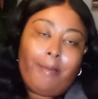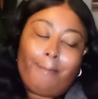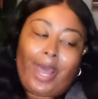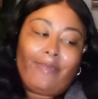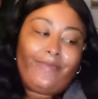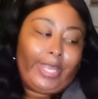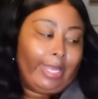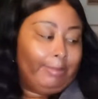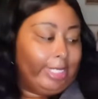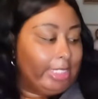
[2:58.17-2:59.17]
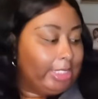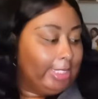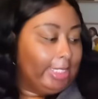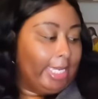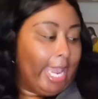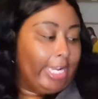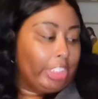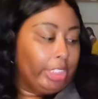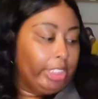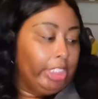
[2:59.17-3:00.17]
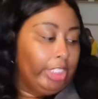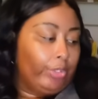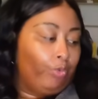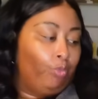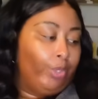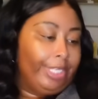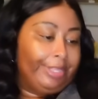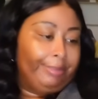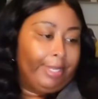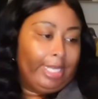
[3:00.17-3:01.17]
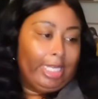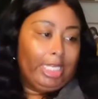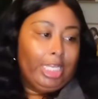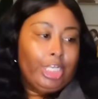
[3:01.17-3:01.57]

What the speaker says: my family to actually look with me.